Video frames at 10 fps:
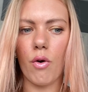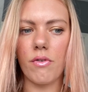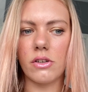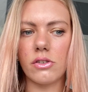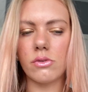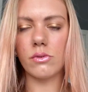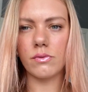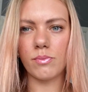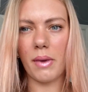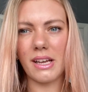orange sort
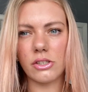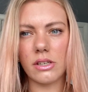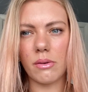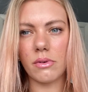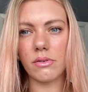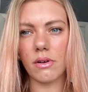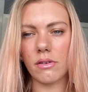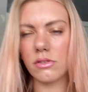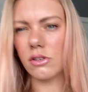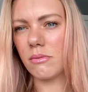of peachy would
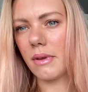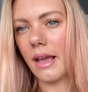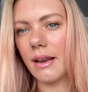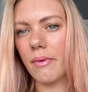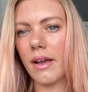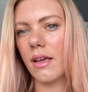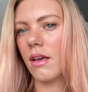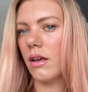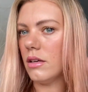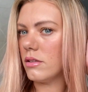suit me anyway.
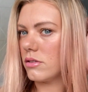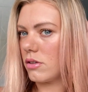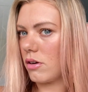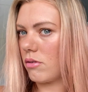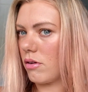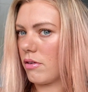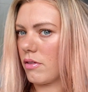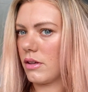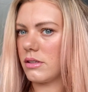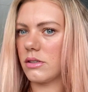So I think
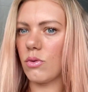this is